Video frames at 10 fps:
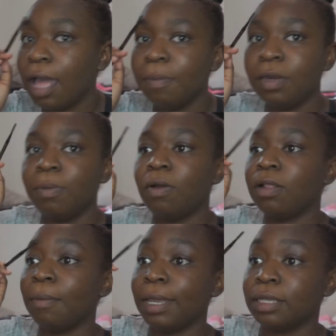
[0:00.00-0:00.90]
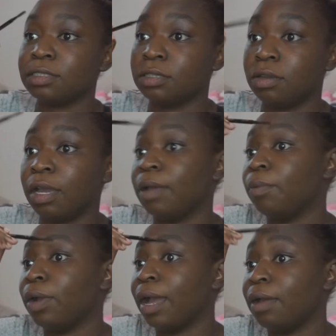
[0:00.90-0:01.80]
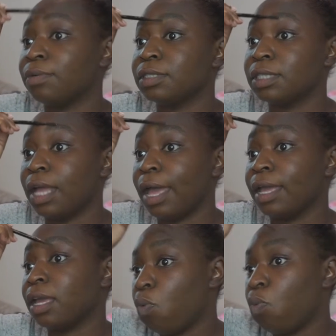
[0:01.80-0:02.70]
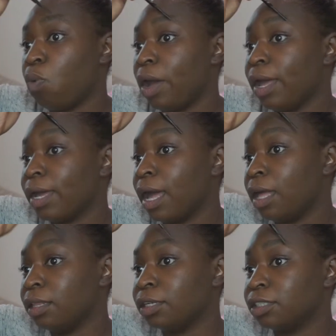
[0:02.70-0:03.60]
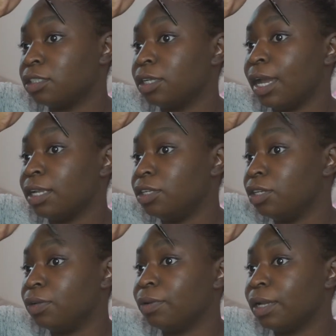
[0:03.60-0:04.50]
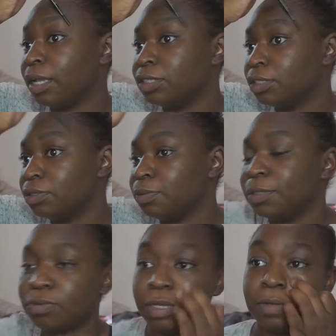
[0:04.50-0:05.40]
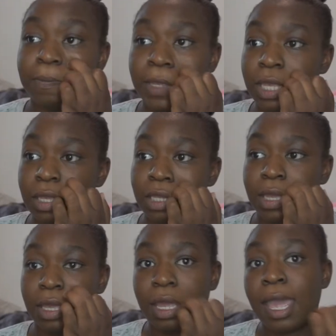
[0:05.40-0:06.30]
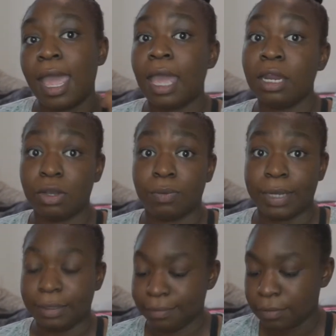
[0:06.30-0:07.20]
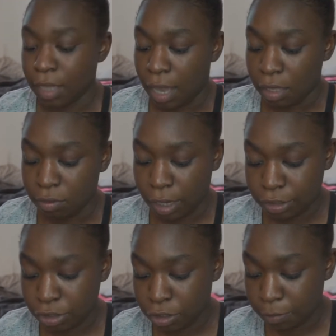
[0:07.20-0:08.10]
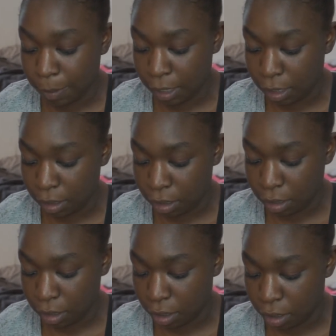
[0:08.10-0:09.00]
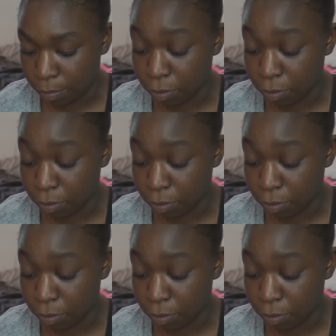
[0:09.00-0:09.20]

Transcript: poll on my Instagram where I was like, what color should I do? And I chose between pink and green. And you guys chose pink. I was